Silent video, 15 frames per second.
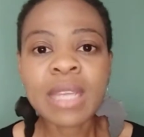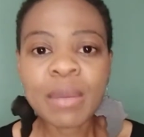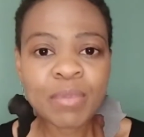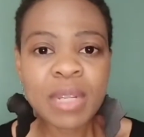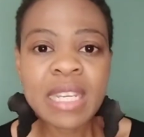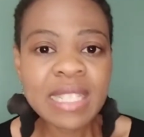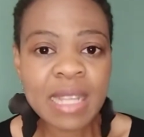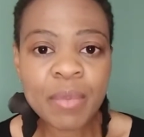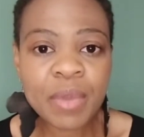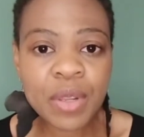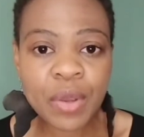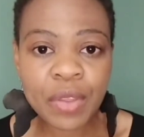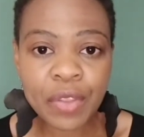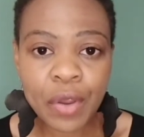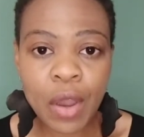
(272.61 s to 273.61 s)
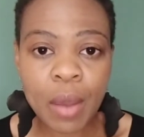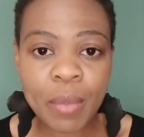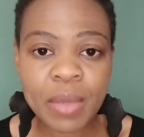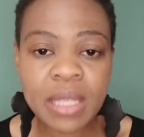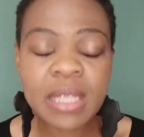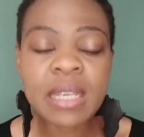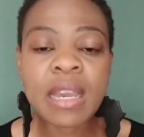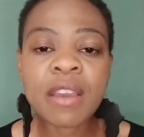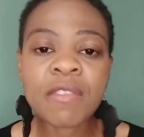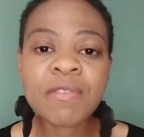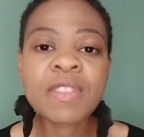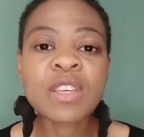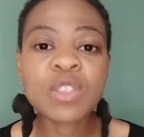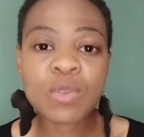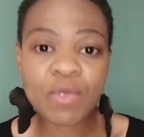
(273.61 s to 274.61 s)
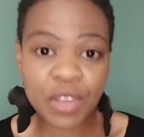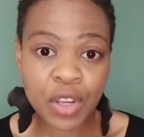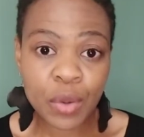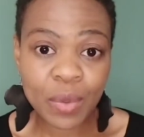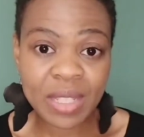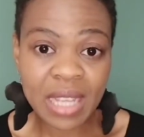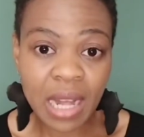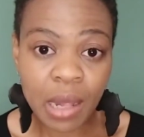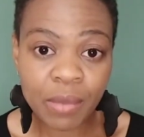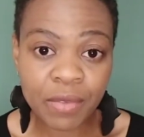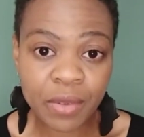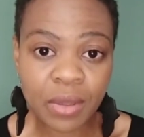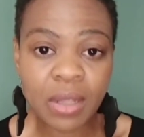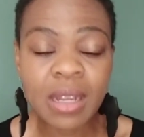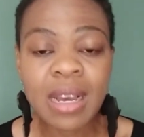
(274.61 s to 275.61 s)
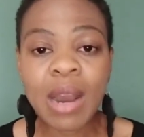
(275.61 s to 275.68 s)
please let me know in the comments if this video was helpful.